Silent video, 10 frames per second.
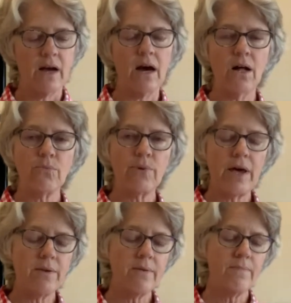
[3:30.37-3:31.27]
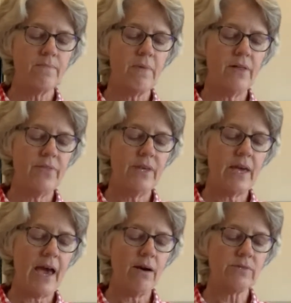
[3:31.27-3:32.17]
I'll run
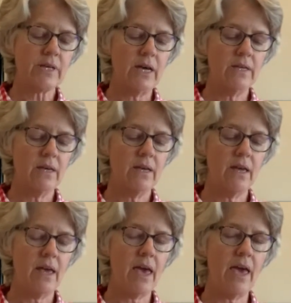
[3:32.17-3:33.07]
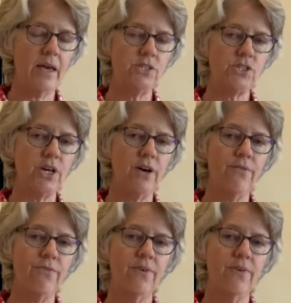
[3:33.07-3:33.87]
the outside edge of